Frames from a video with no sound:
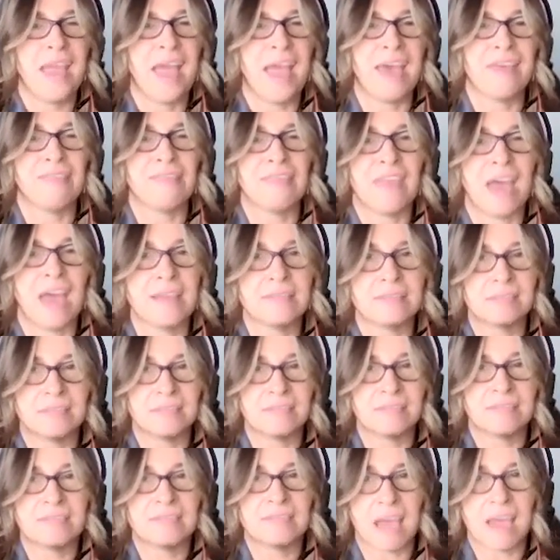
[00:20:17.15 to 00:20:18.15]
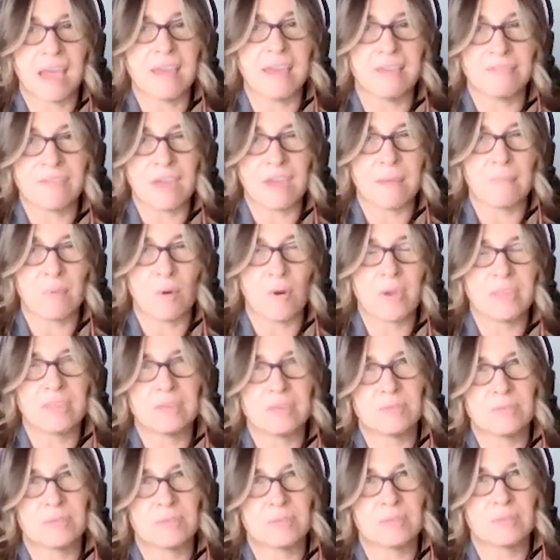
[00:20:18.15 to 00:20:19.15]
And that at that point,
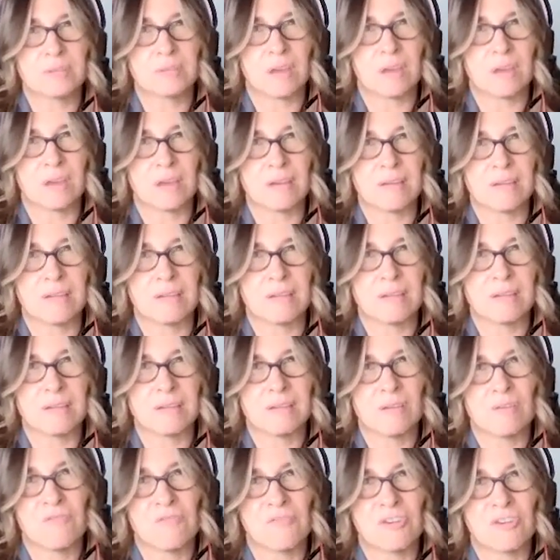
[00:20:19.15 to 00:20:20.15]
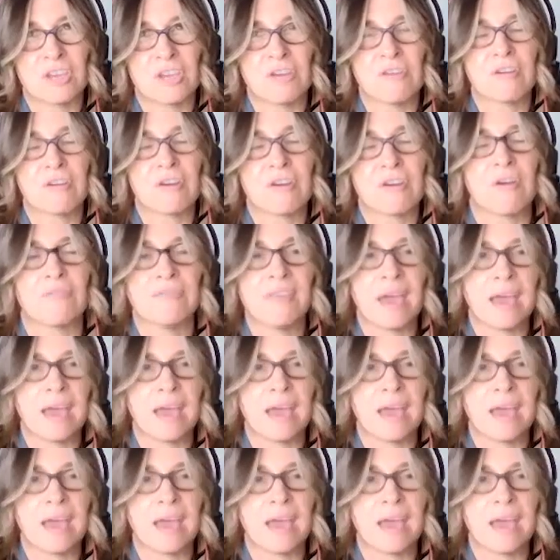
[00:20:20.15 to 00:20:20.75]
this was over a year ago,